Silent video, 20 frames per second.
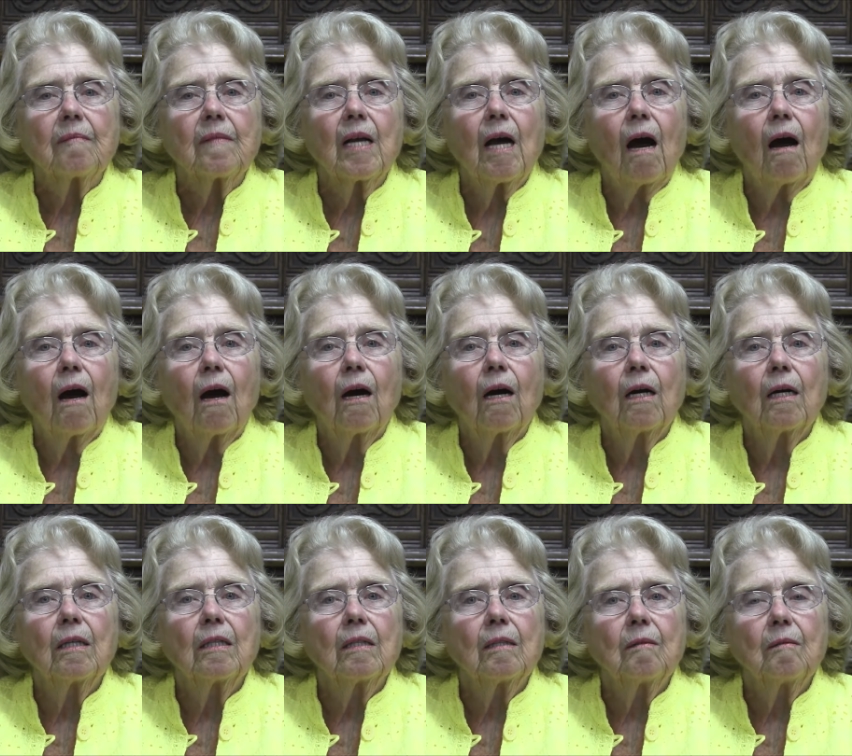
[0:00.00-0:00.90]

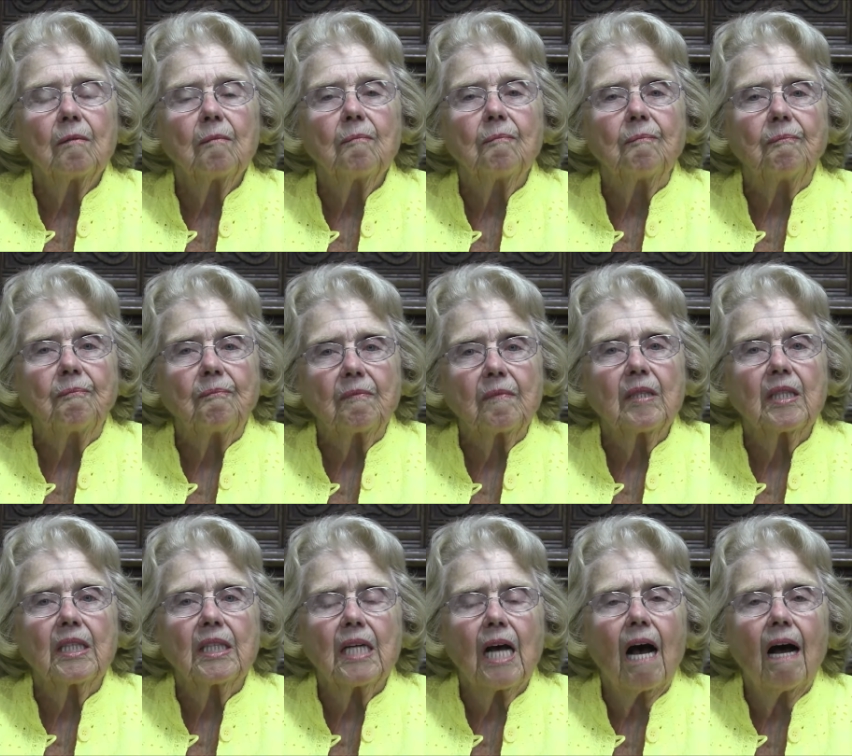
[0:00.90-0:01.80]
our
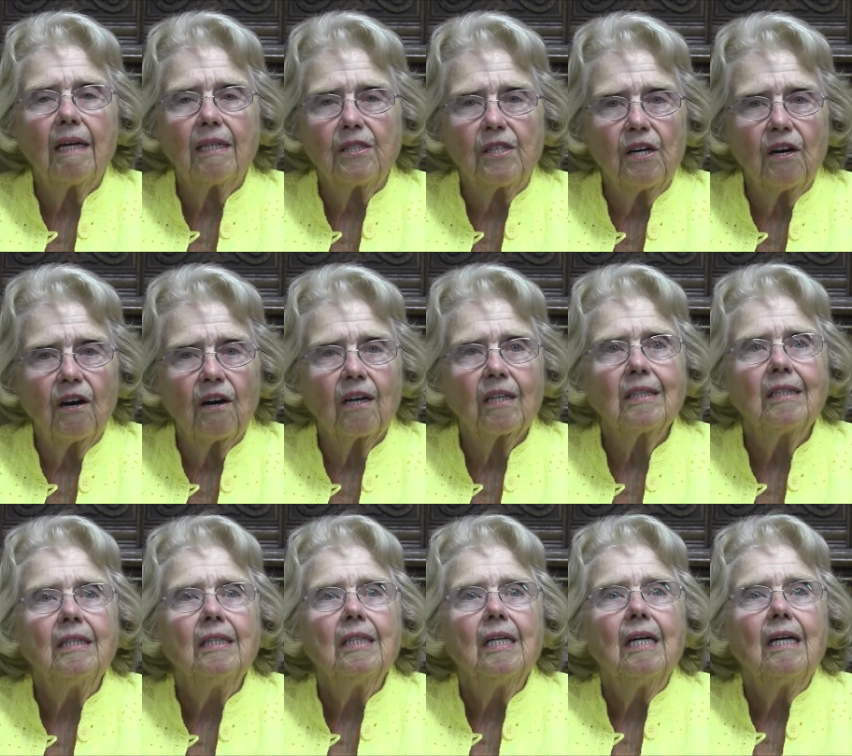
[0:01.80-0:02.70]
side yard
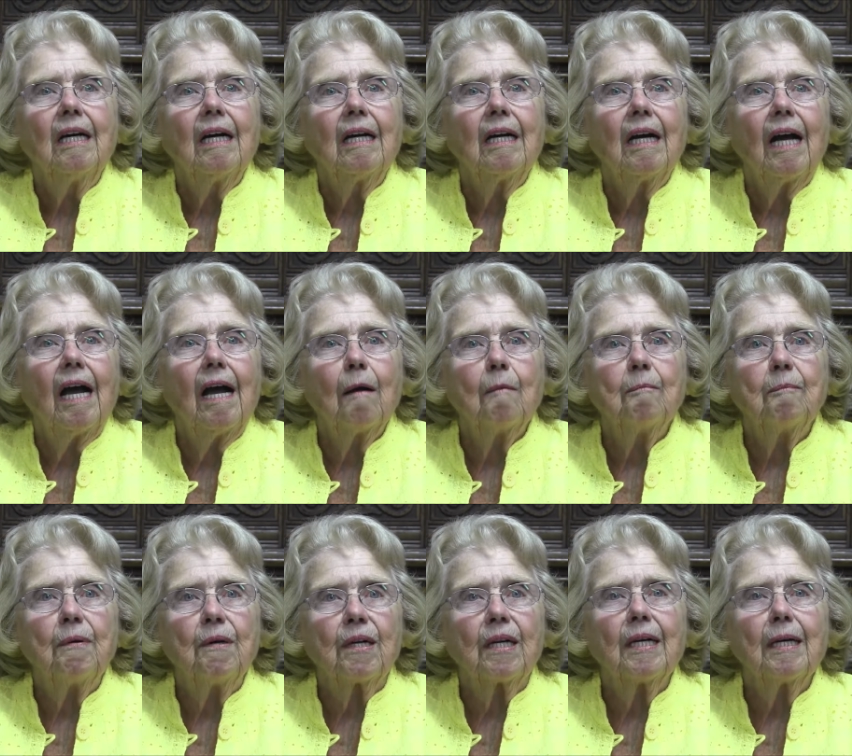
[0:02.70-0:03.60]
and
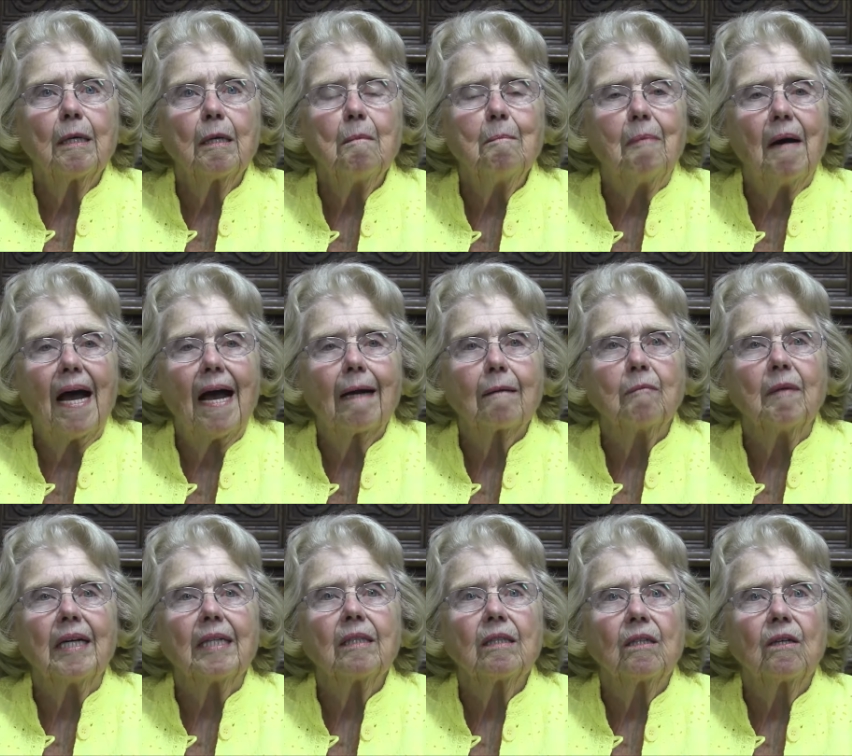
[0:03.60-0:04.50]
put in a
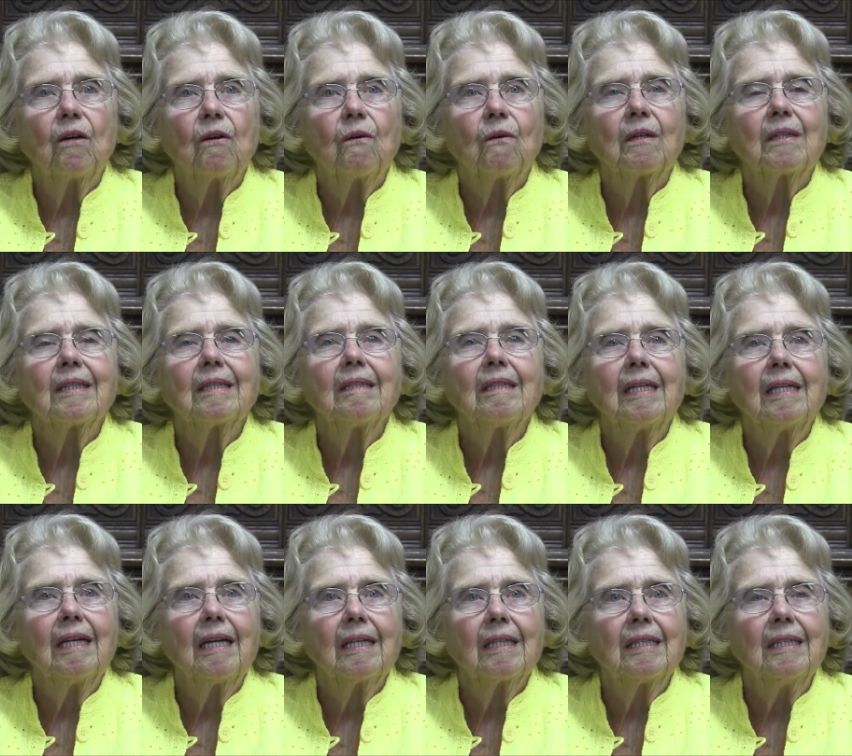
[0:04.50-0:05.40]
badminton court
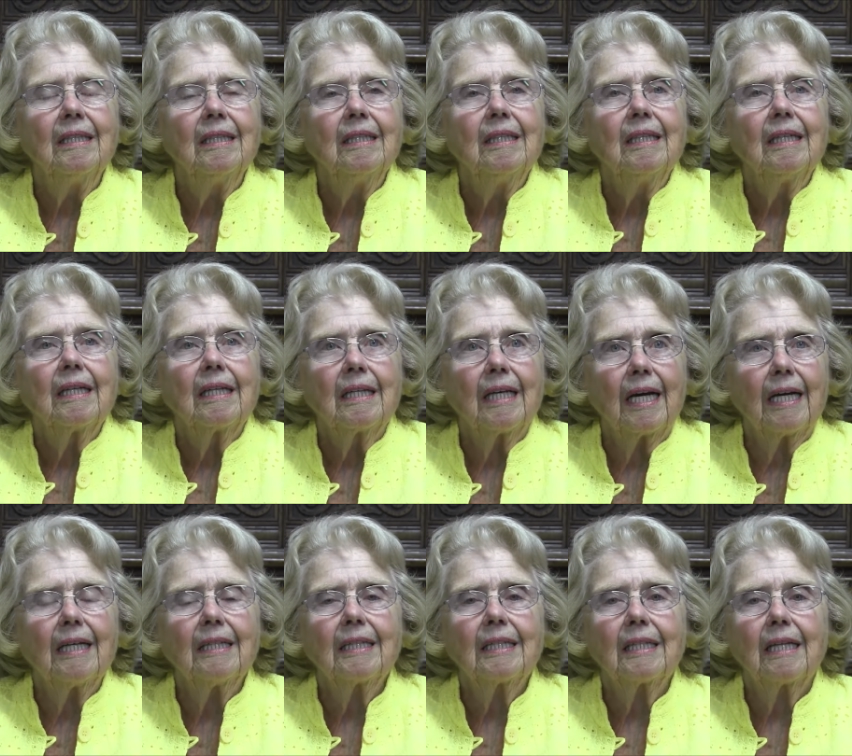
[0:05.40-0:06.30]
and
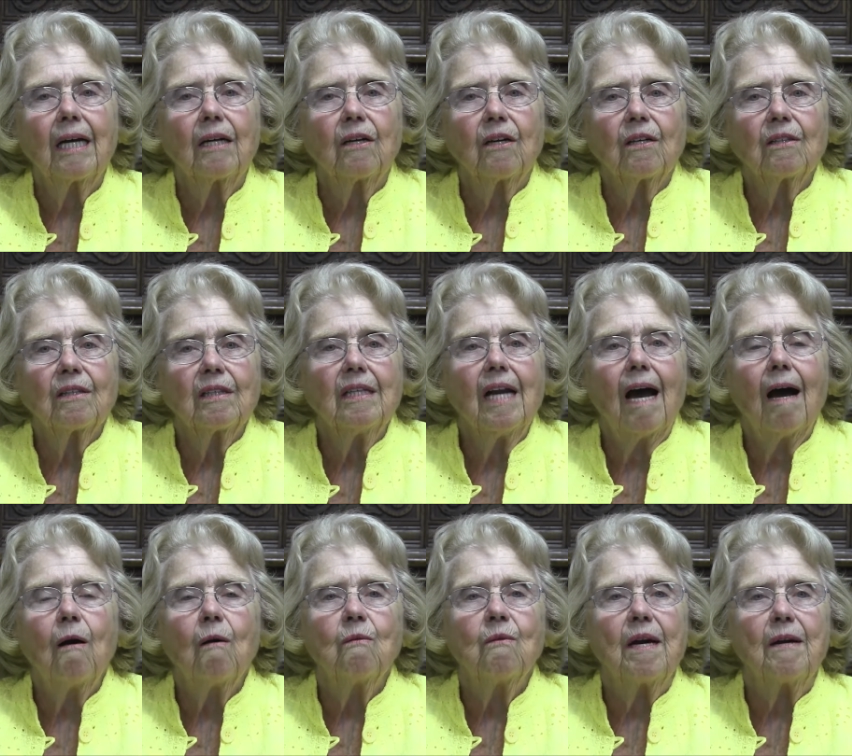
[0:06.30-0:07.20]
things that are,
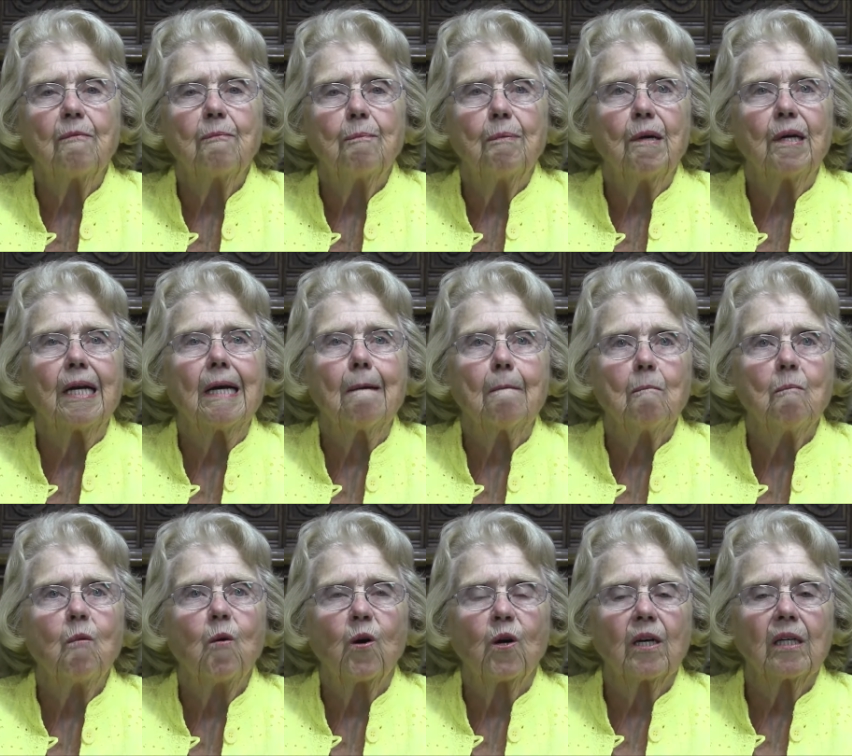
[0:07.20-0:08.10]
now we've put in
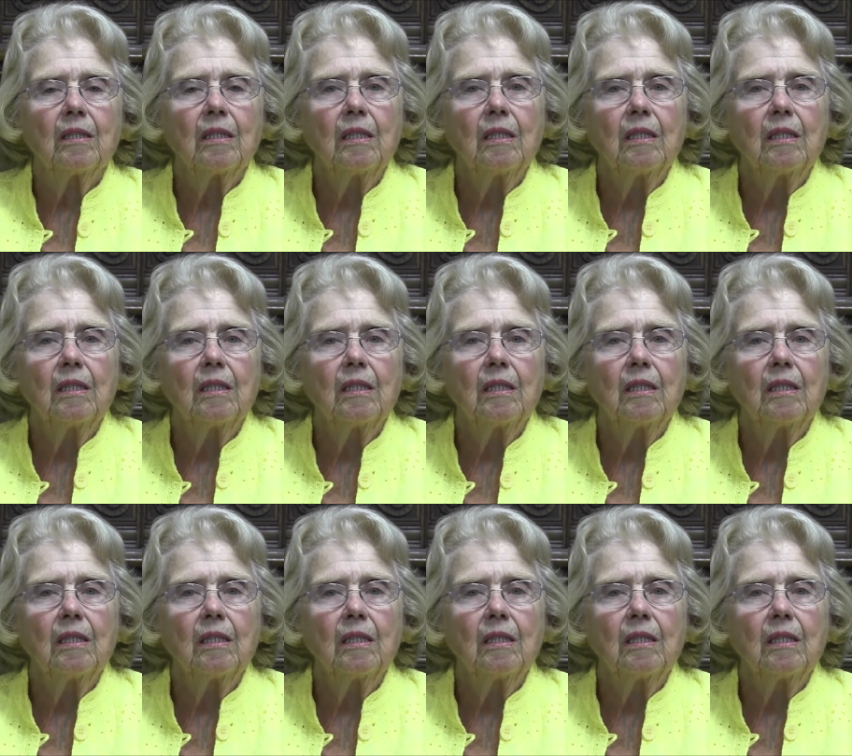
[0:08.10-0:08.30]
more